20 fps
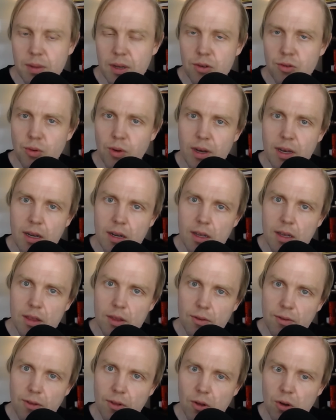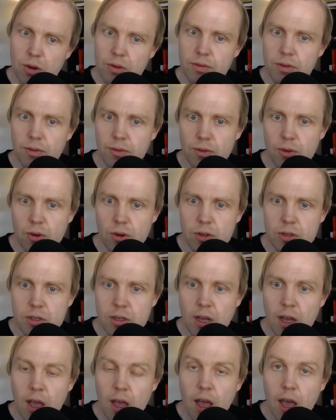bit tricky to get the flow of it first.